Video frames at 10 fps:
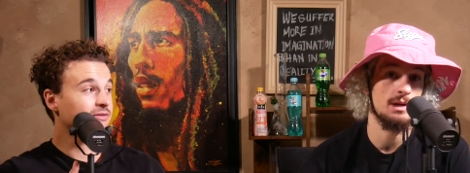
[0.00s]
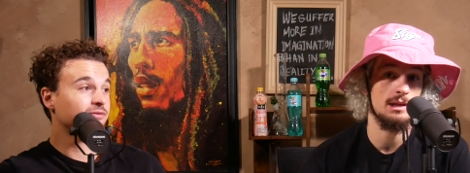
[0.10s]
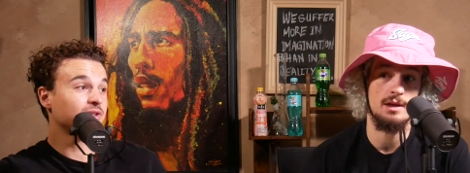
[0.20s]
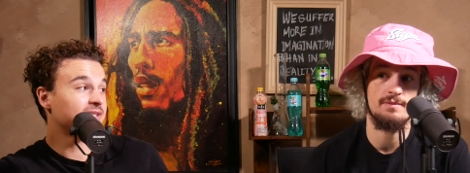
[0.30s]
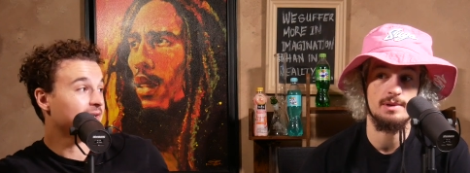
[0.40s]
Speaker 1: I
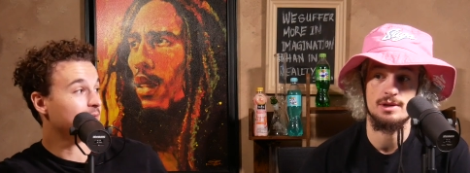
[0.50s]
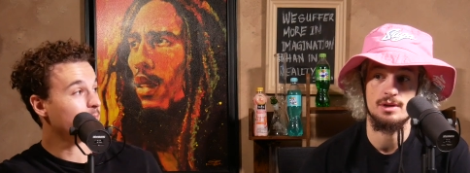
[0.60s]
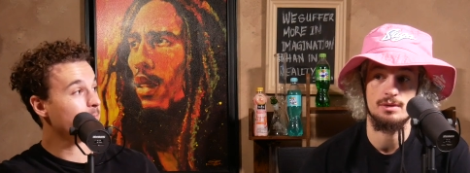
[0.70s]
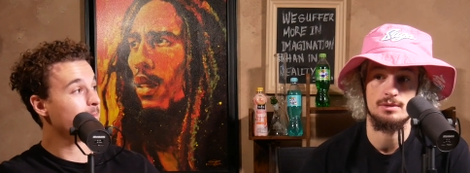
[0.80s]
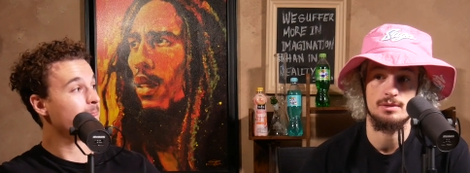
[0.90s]
love time. my
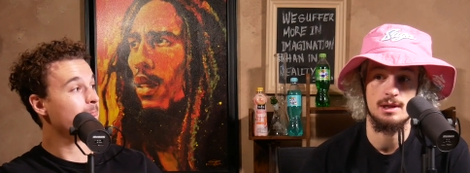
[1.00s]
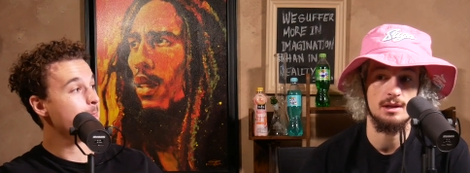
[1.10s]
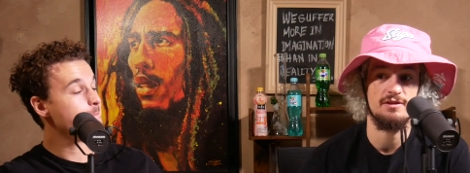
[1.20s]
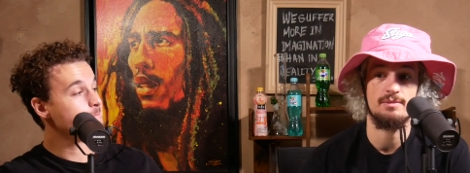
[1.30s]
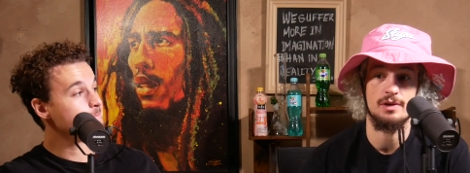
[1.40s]
shows. I
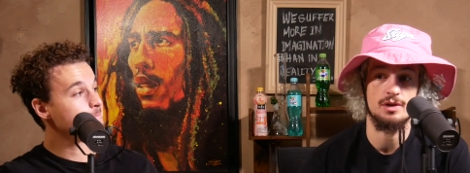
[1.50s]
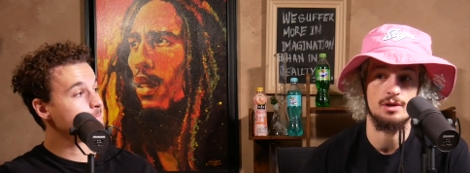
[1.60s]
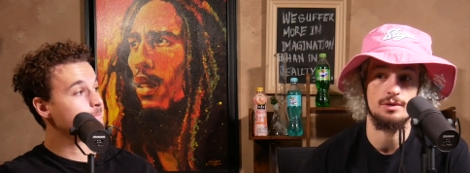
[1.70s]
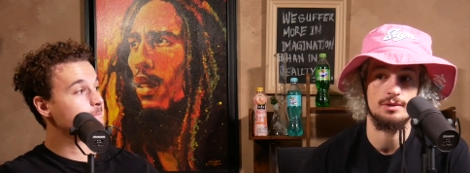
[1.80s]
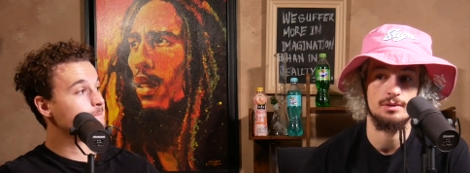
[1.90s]
love my
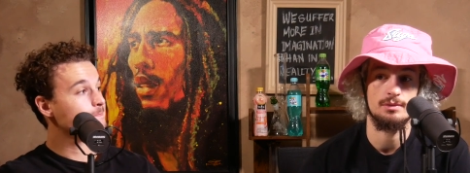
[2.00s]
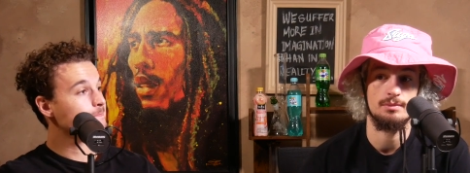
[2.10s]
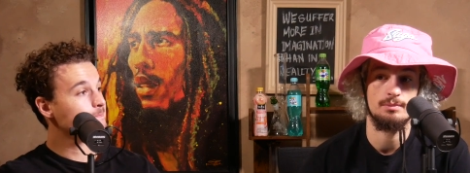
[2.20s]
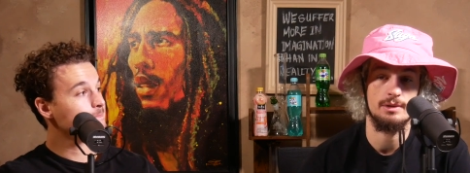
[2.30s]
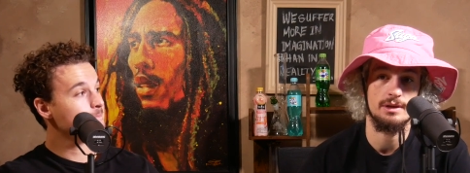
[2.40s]
shows,
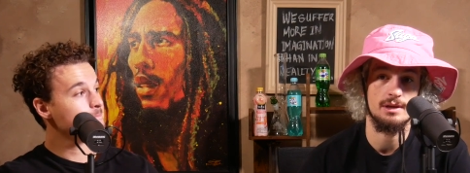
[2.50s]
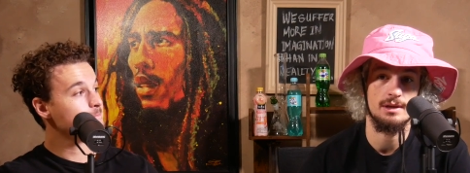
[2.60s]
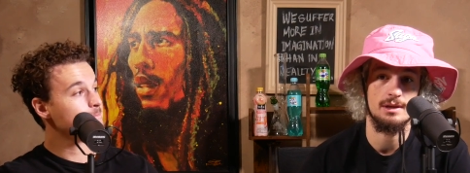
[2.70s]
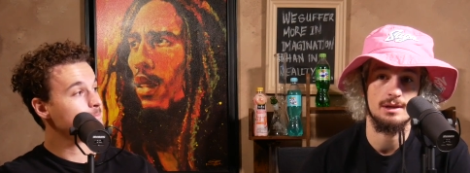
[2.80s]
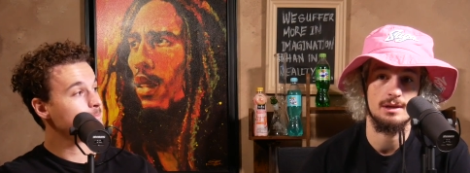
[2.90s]

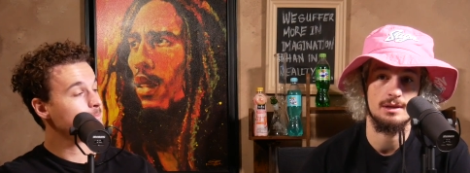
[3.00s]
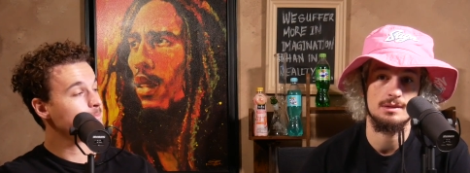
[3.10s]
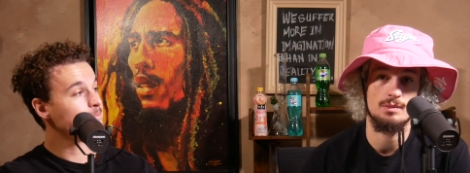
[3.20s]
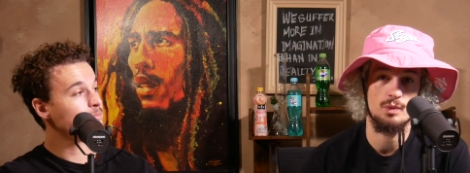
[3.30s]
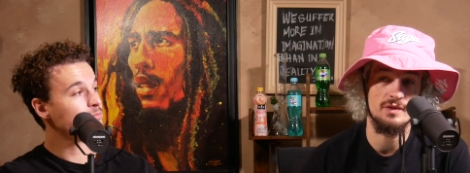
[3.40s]
but
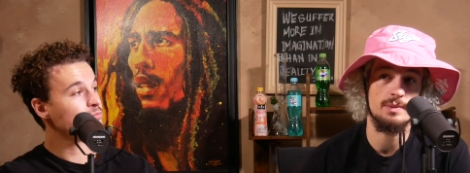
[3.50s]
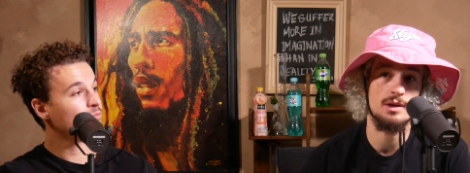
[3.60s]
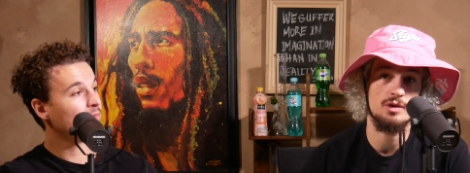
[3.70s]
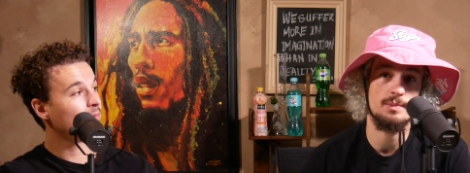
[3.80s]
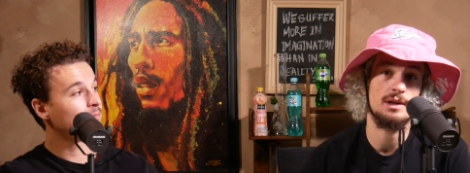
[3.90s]
we've been
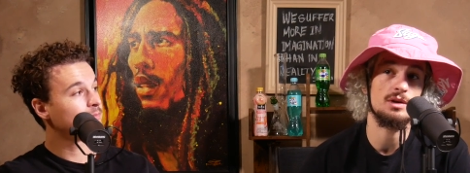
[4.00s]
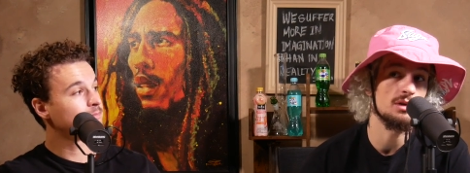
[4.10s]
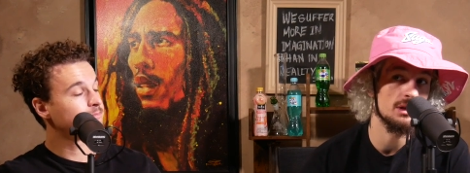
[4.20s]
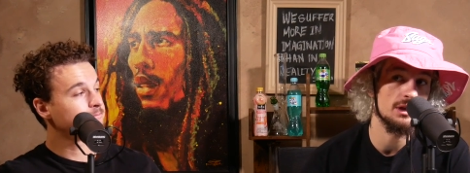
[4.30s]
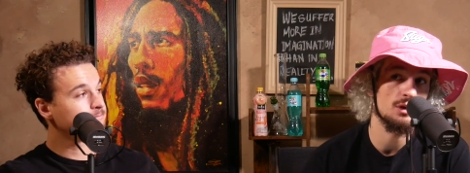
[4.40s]
going to bed
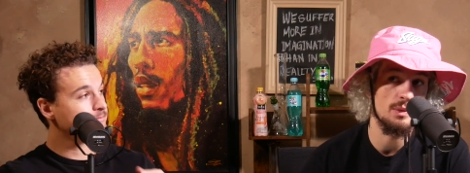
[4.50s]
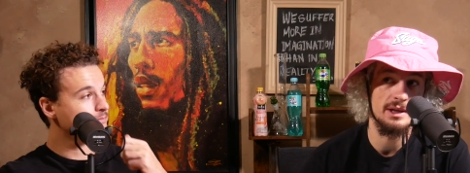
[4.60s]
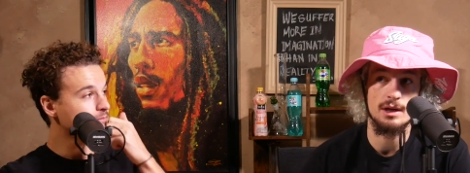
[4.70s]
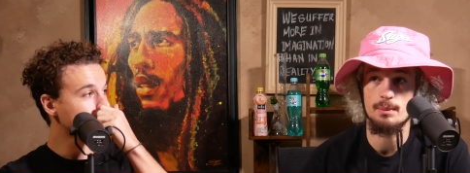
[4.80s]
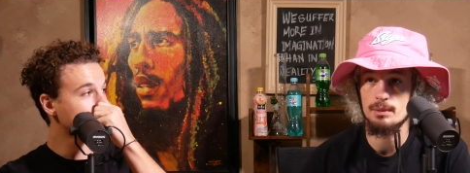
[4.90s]
earlier and
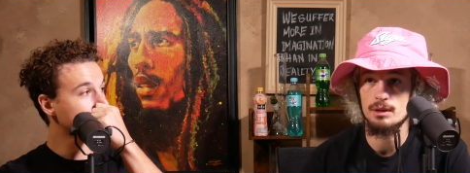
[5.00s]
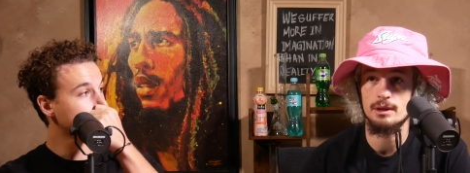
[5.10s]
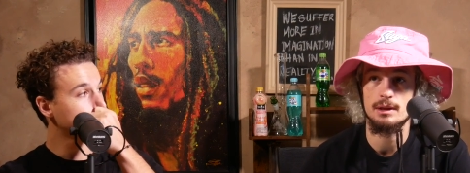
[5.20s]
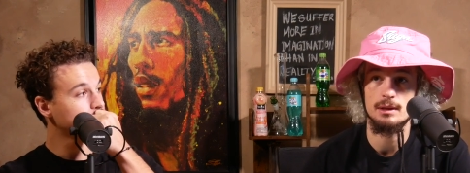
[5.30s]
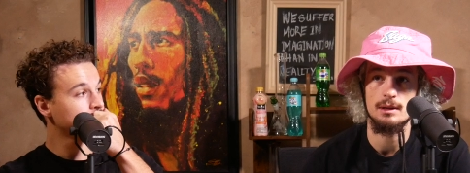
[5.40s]
waking up
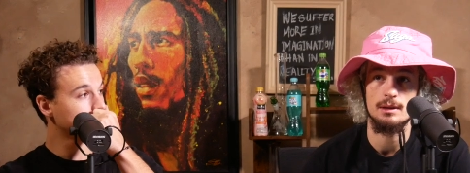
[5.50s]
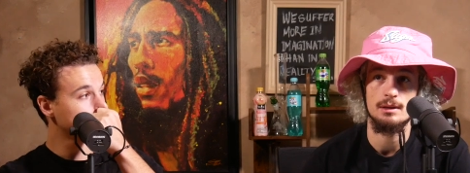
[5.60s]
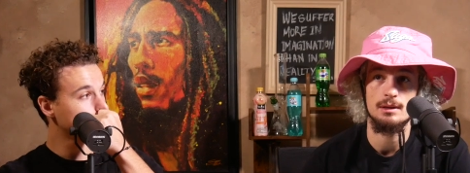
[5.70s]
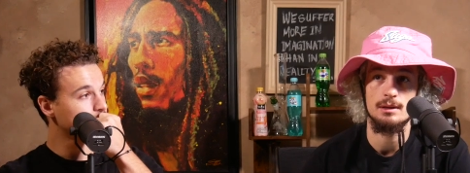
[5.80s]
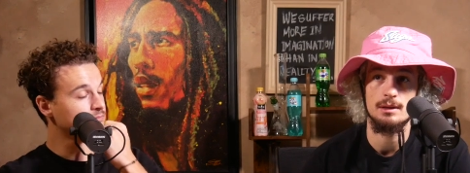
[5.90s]
earlier,
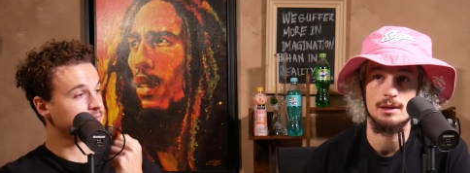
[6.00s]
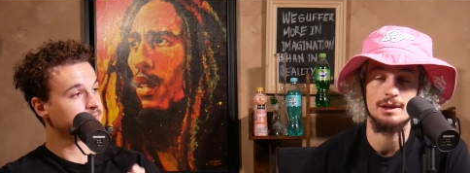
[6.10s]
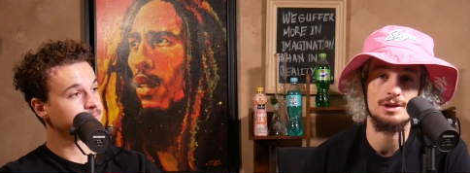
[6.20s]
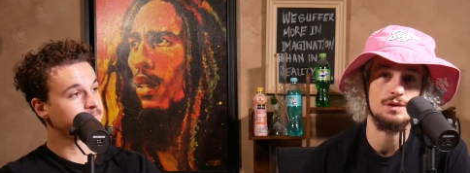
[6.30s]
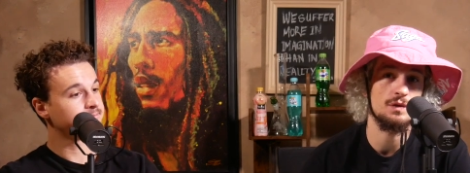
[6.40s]
and
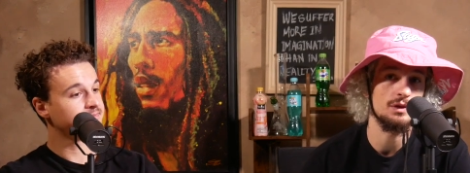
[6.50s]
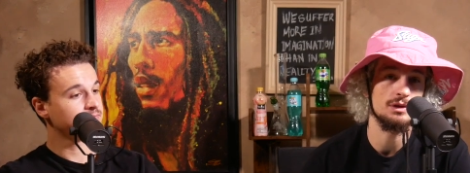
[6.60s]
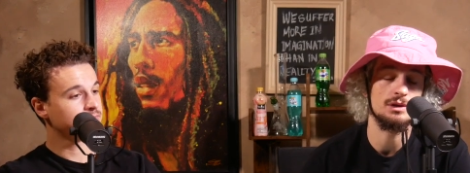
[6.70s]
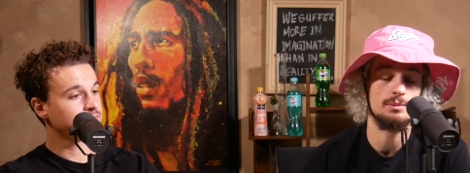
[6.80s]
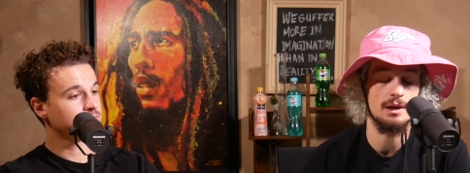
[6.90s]
it just
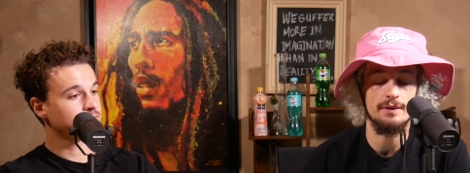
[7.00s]
feels good. But I